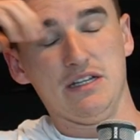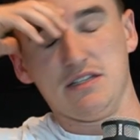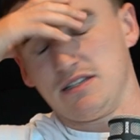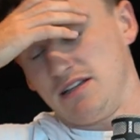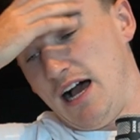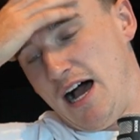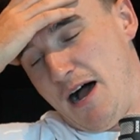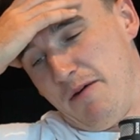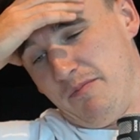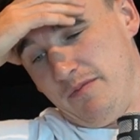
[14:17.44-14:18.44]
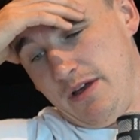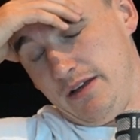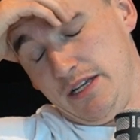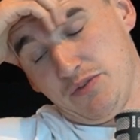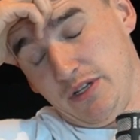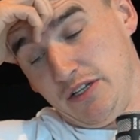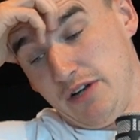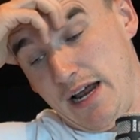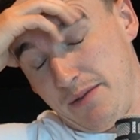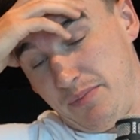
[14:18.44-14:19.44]
is. He's really good
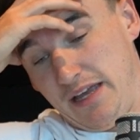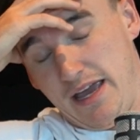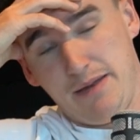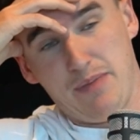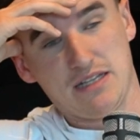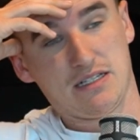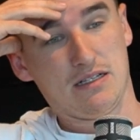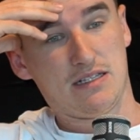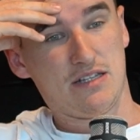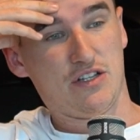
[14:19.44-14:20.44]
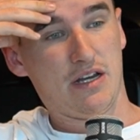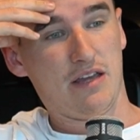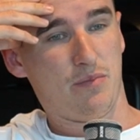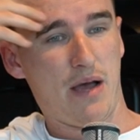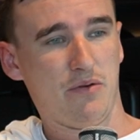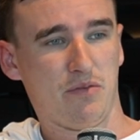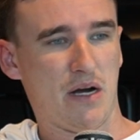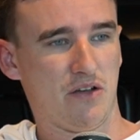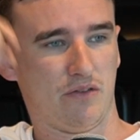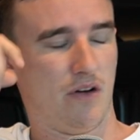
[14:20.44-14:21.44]
at it. But yeah, he basically says you can either pay with
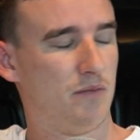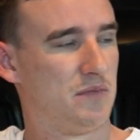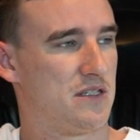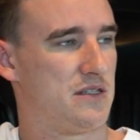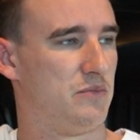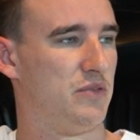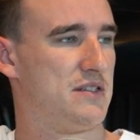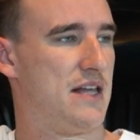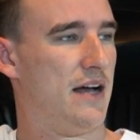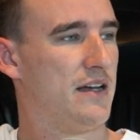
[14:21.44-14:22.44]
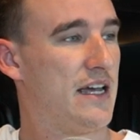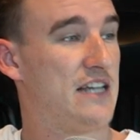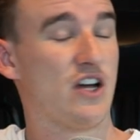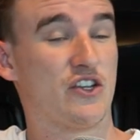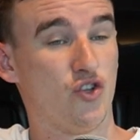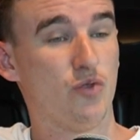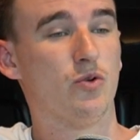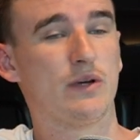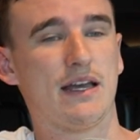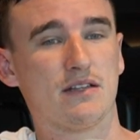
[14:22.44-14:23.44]
money or time. It's as simple as that. He's like, you will
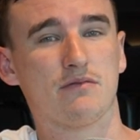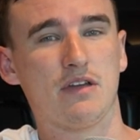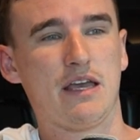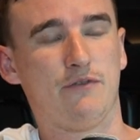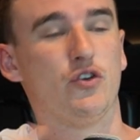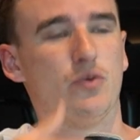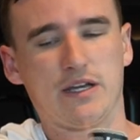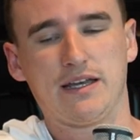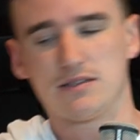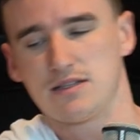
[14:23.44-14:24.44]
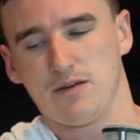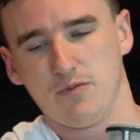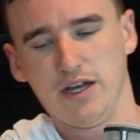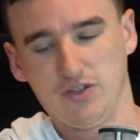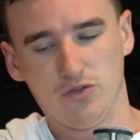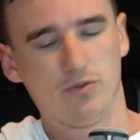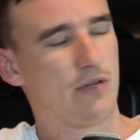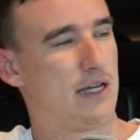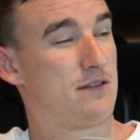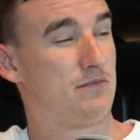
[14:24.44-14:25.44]
get, if you want to get to somewhere, you will
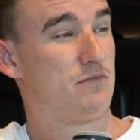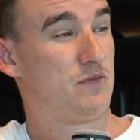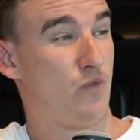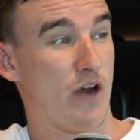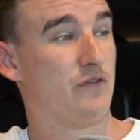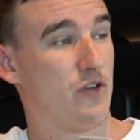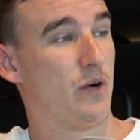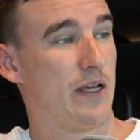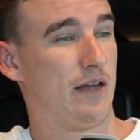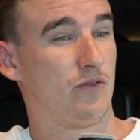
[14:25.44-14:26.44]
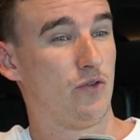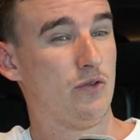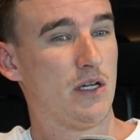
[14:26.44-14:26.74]
get wherever you want to get to,